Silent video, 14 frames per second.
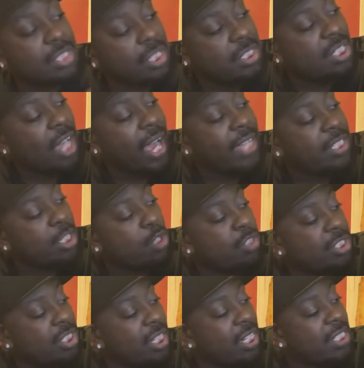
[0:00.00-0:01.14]
the tight the
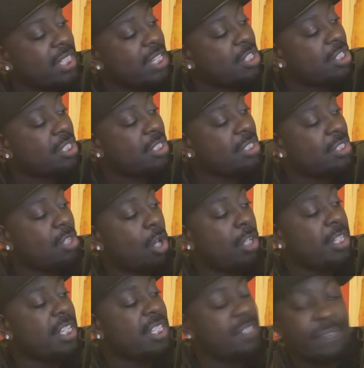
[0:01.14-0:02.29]
crystallizations
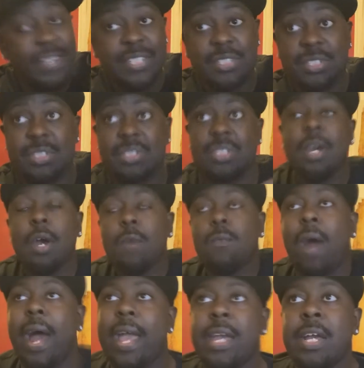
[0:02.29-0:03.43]
on his fists,
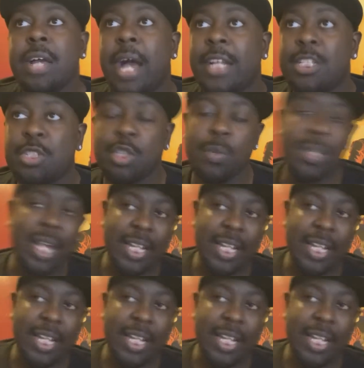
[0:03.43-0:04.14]
right? And he's doing,